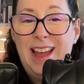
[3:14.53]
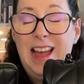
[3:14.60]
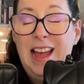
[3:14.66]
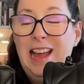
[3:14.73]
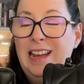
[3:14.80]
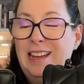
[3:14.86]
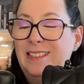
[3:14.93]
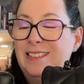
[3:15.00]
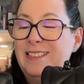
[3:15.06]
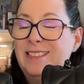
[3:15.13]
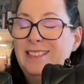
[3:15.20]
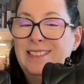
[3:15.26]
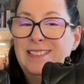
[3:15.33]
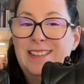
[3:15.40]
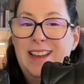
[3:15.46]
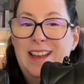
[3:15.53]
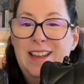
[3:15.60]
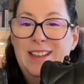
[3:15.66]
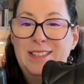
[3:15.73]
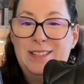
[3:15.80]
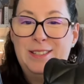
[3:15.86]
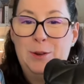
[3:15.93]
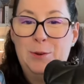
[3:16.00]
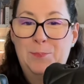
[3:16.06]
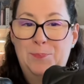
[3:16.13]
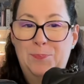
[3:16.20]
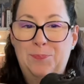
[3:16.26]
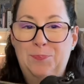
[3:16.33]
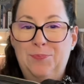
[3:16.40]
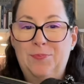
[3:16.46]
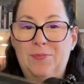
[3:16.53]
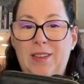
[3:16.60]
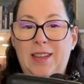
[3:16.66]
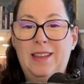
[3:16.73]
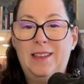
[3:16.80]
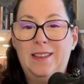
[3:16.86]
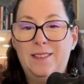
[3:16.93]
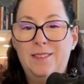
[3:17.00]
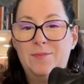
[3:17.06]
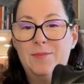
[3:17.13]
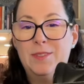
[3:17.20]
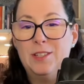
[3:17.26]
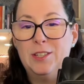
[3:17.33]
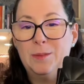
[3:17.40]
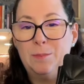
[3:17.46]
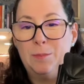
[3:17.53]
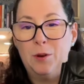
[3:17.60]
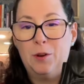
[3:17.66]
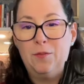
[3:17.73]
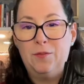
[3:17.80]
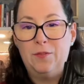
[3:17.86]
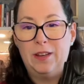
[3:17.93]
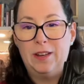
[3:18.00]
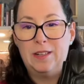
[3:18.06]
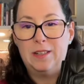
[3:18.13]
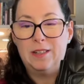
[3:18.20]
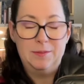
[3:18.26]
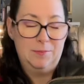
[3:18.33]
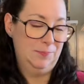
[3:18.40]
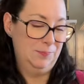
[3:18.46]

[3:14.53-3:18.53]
Ah, so like it's just perfect.